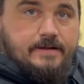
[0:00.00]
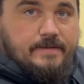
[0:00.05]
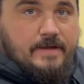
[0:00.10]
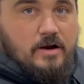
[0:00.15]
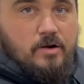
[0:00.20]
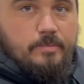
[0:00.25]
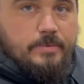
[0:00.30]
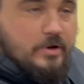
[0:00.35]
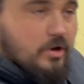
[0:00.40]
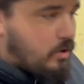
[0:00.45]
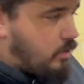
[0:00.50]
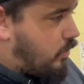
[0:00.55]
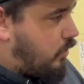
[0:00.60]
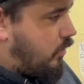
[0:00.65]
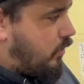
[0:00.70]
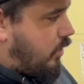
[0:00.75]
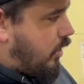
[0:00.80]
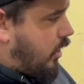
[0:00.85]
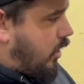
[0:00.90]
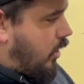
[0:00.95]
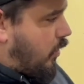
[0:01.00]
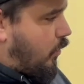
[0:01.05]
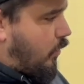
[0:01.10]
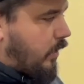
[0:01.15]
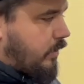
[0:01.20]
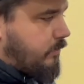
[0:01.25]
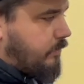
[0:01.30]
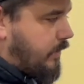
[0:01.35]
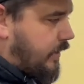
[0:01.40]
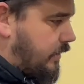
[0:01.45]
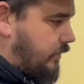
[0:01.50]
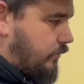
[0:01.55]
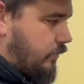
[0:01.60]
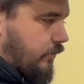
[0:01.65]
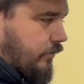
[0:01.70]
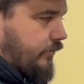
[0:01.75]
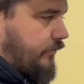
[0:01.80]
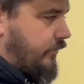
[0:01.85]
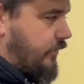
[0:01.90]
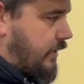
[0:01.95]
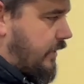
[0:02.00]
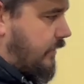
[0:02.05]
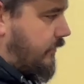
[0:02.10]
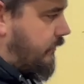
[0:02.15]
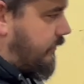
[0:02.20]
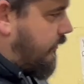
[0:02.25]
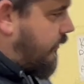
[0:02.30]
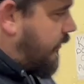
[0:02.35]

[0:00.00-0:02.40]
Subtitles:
that'll be all one big door skin. So